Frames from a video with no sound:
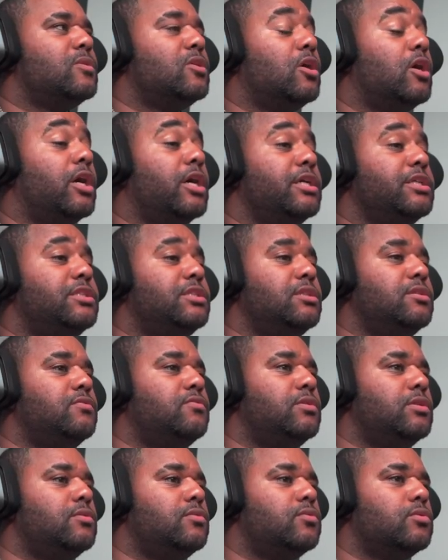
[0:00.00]
and make off
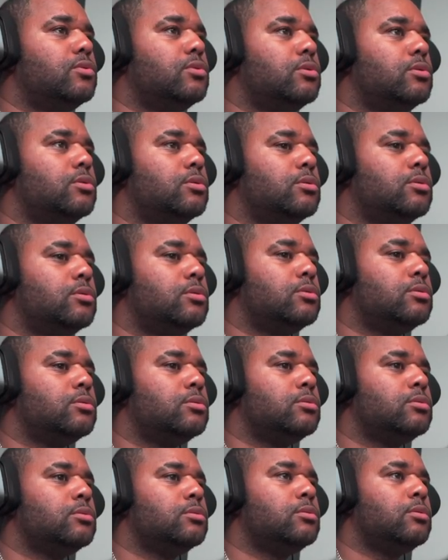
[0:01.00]
at speed,
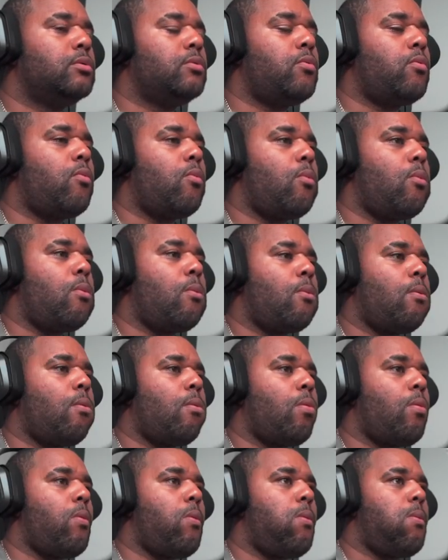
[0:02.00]
all before the
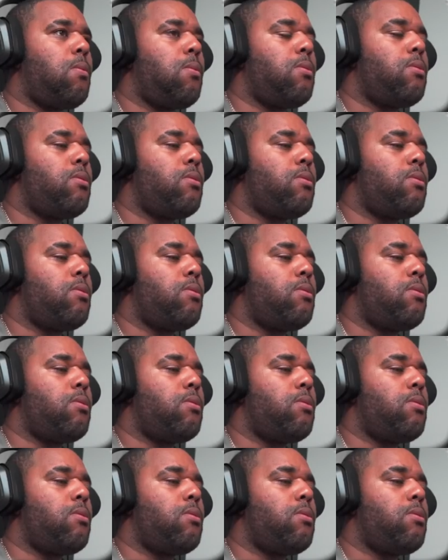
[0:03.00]
alarm has